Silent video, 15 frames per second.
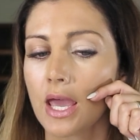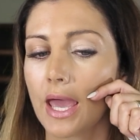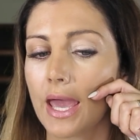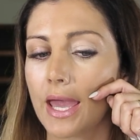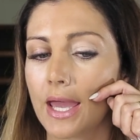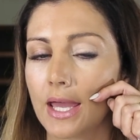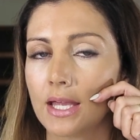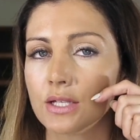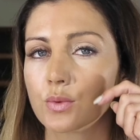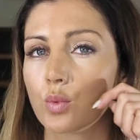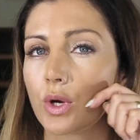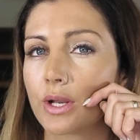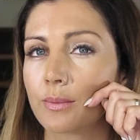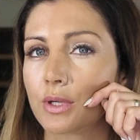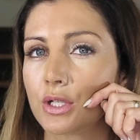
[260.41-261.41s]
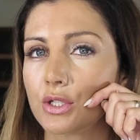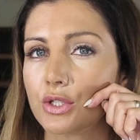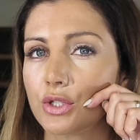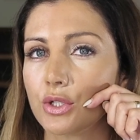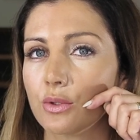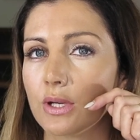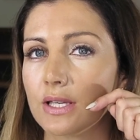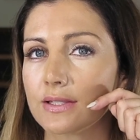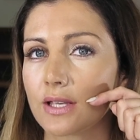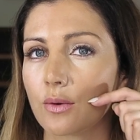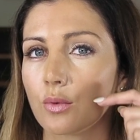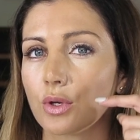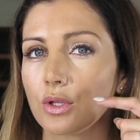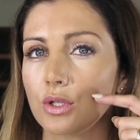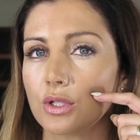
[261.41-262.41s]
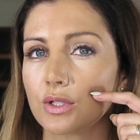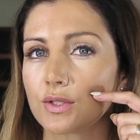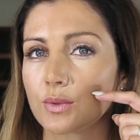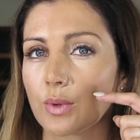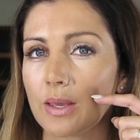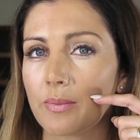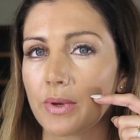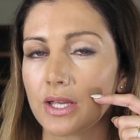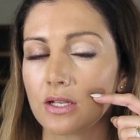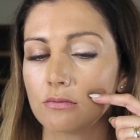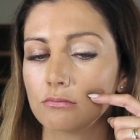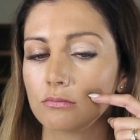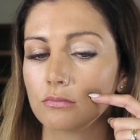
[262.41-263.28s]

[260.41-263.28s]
And what I'm going to do is I want you to sweep it